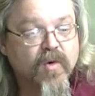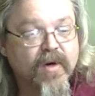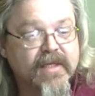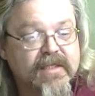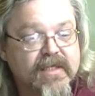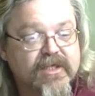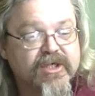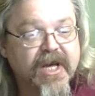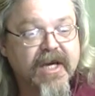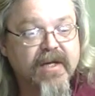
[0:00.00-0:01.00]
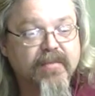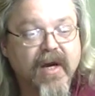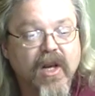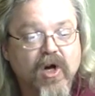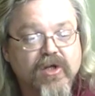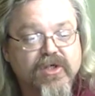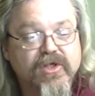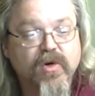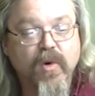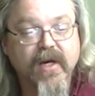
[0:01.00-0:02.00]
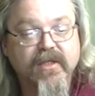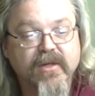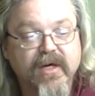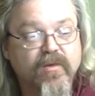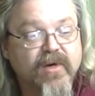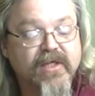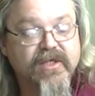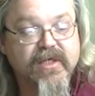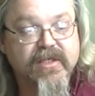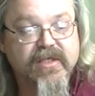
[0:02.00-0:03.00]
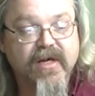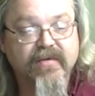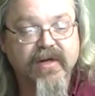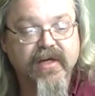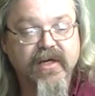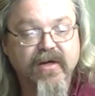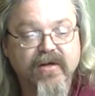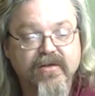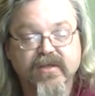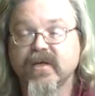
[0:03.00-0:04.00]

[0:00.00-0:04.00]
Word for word: Queensland shaken by largest quake to hit region in 70 years,